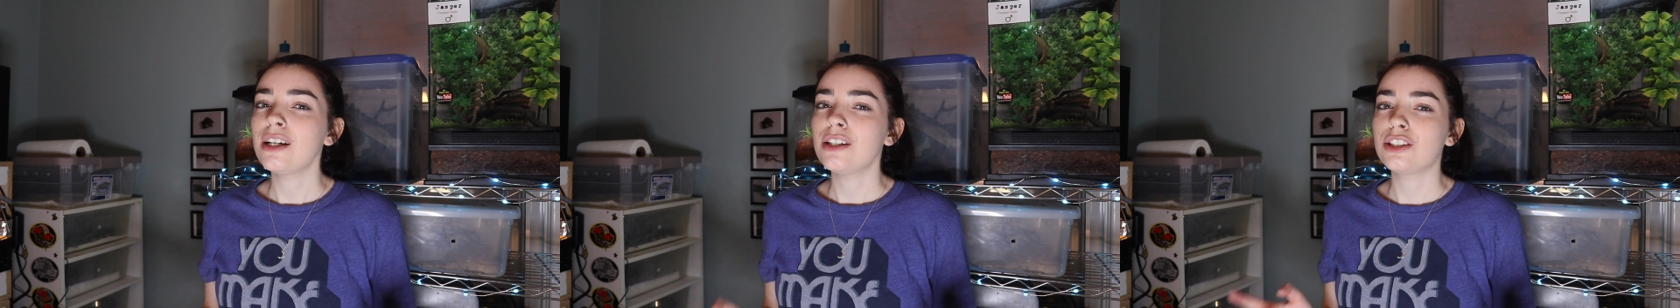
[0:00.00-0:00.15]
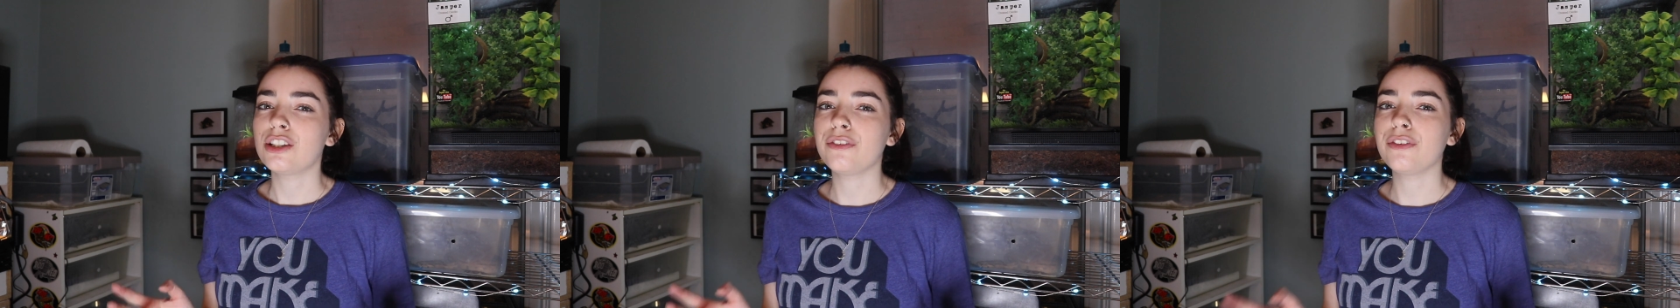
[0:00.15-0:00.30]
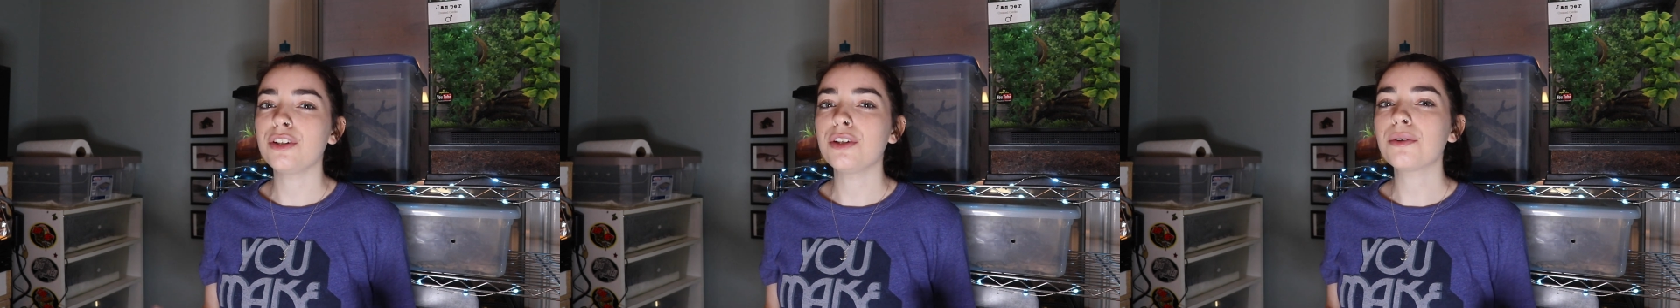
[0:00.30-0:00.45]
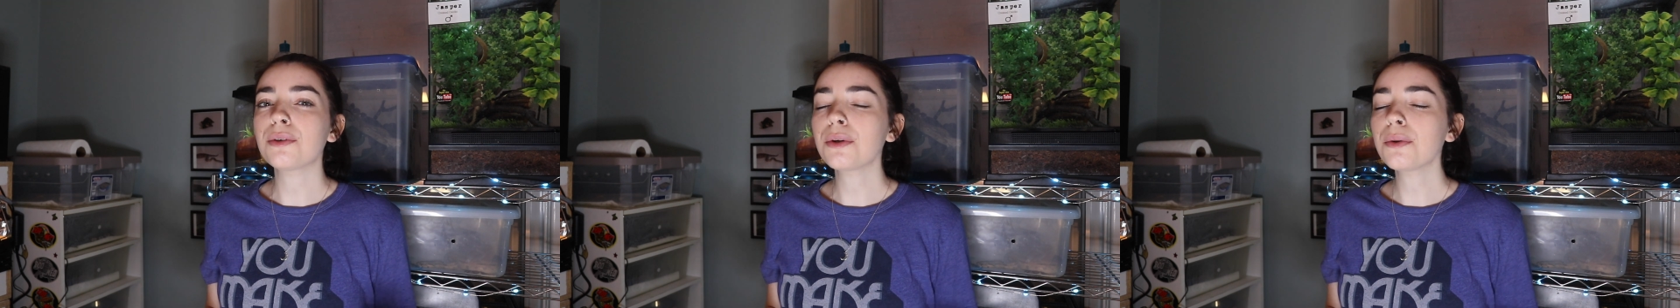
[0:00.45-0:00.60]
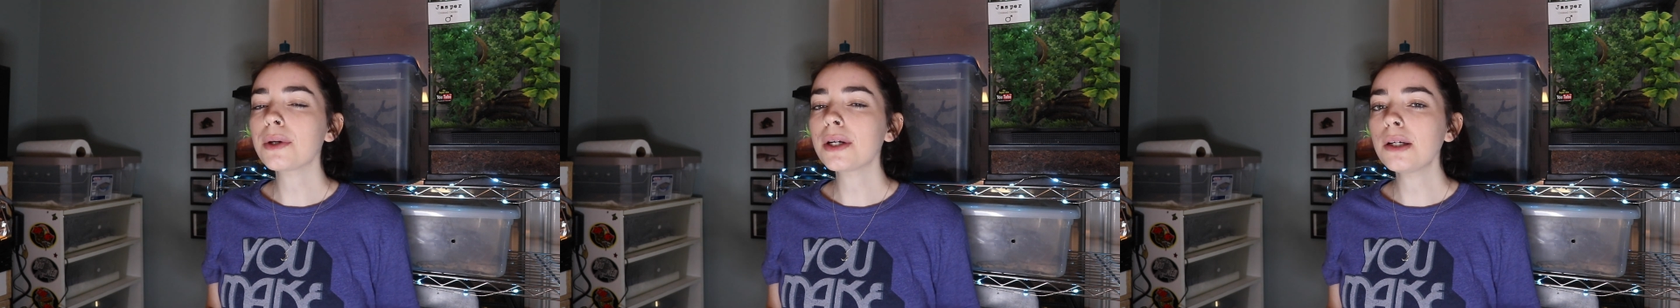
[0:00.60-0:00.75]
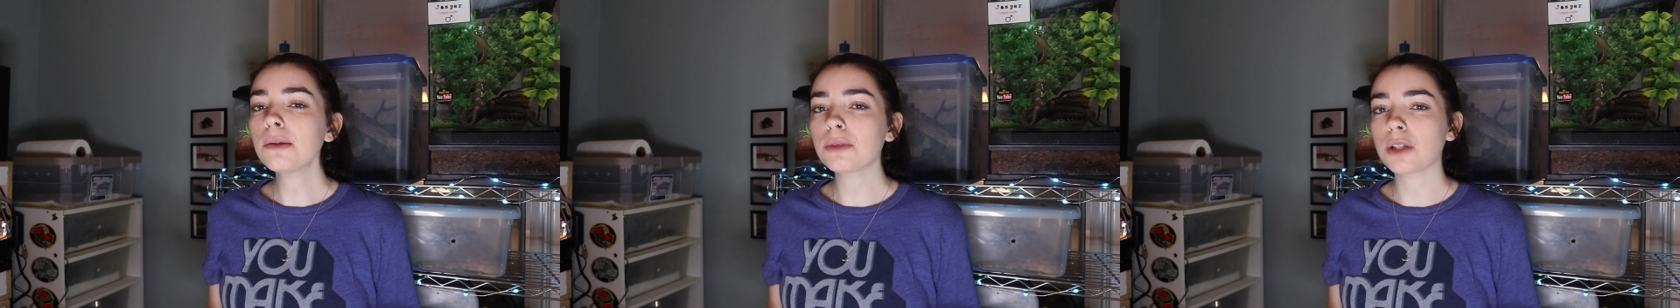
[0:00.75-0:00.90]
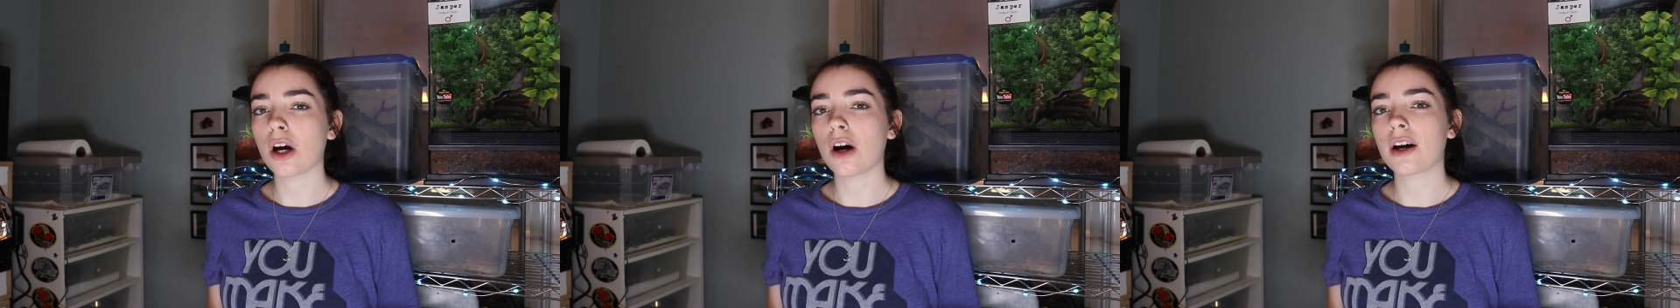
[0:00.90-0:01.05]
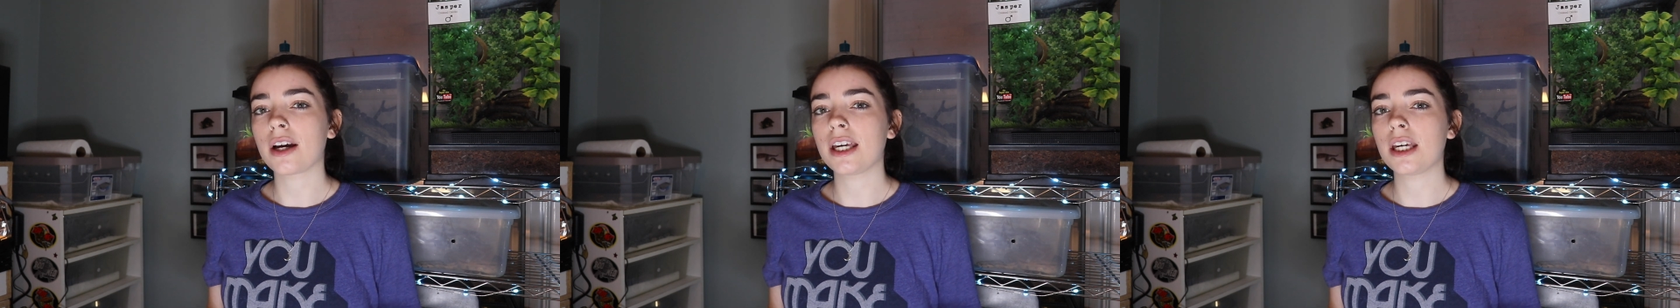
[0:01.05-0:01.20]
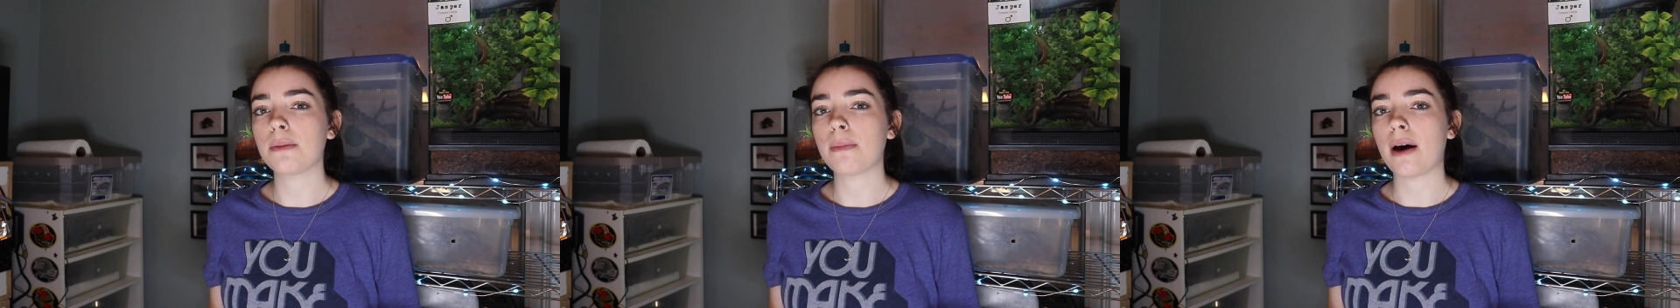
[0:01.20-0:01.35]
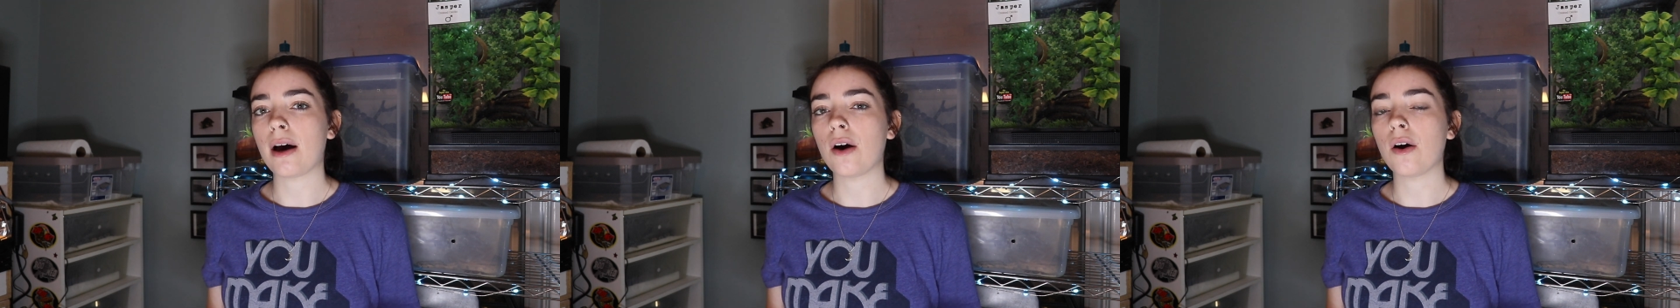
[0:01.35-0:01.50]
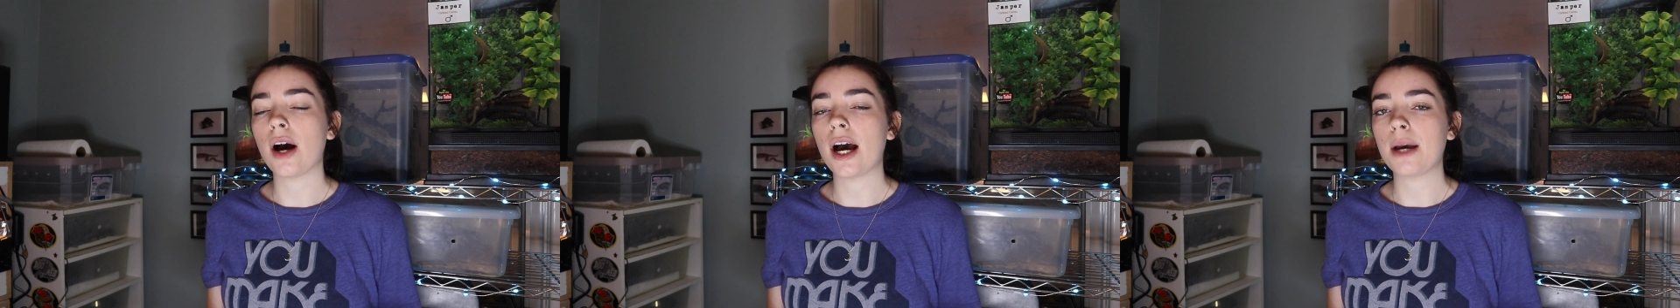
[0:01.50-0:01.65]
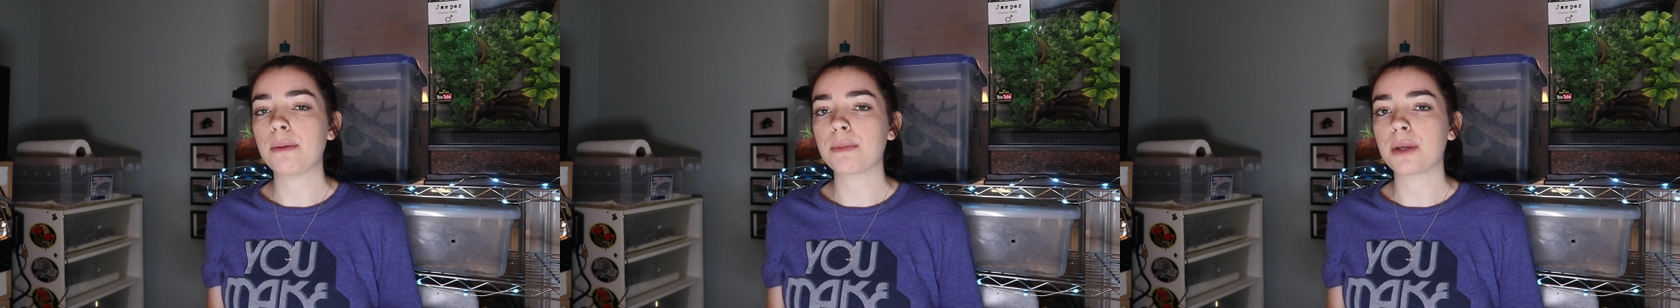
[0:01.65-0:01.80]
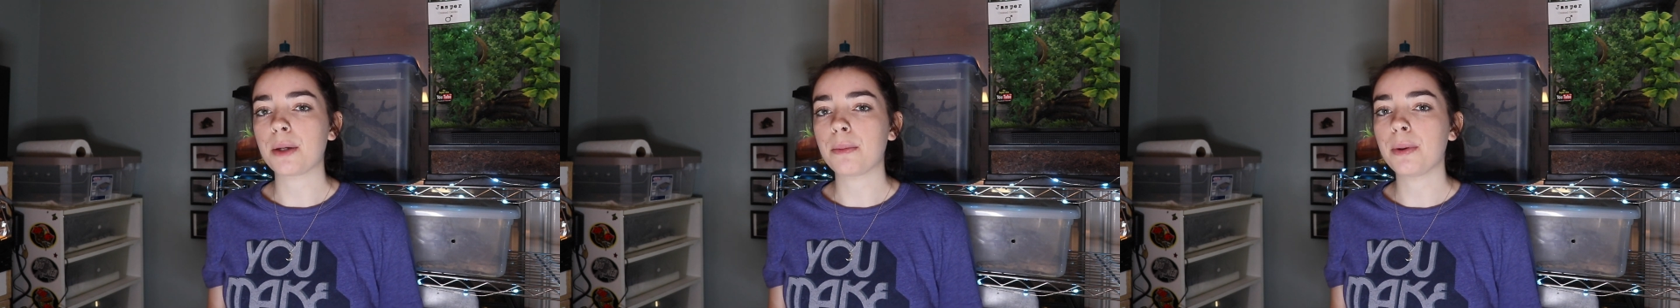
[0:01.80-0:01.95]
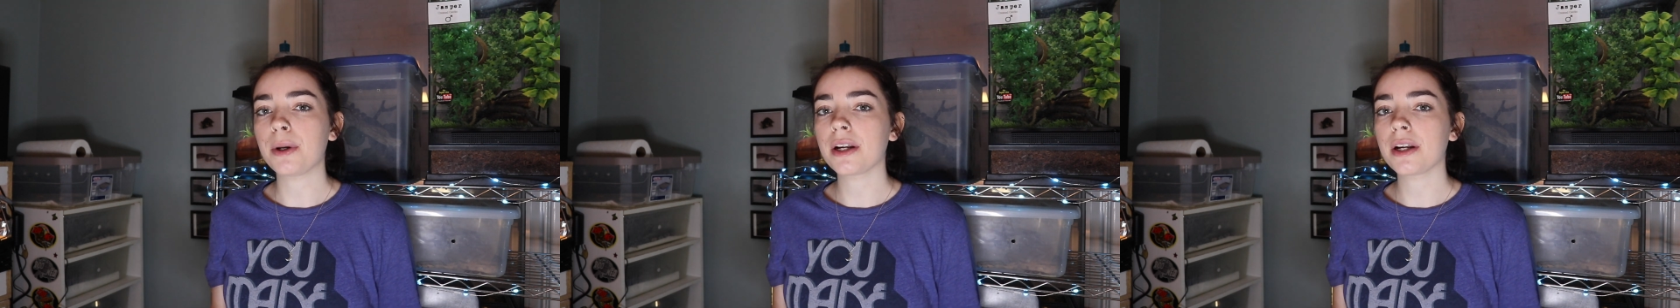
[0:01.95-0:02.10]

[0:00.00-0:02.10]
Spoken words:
So if you don't know what I'm talking about, I'm going to